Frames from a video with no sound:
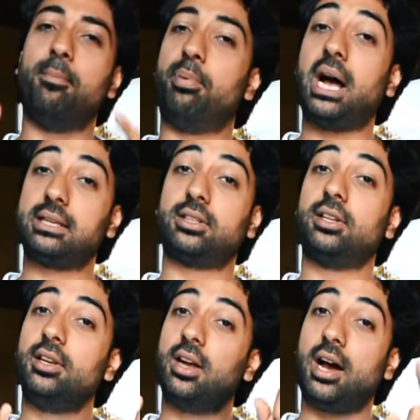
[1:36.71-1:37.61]
But
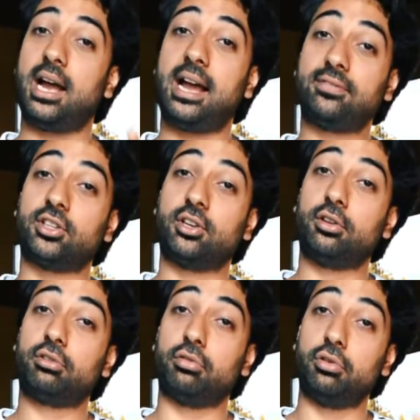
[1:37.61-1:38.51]
I have to go
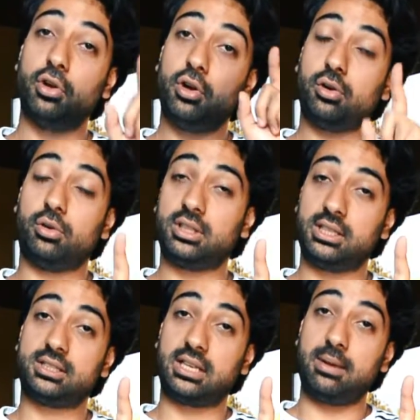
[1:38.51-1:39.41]
through all the
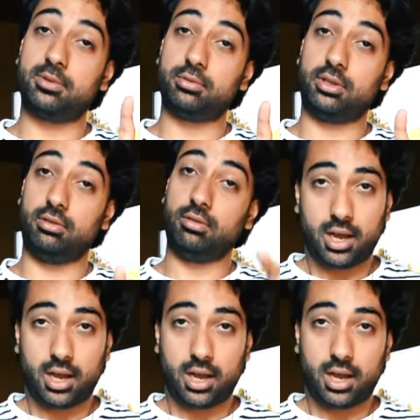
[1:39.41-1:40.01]
disclaimers with you.